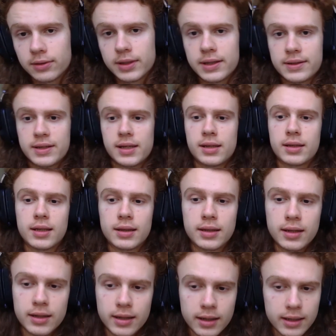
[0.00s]
they're saying that
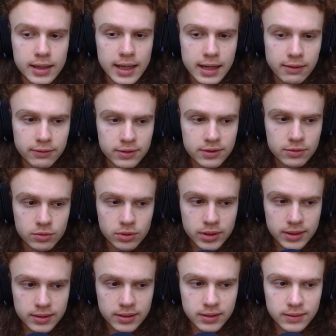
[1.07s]
they're gonna have this
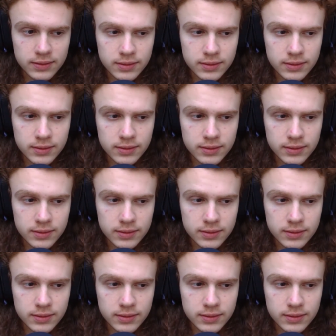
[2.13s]
quarantine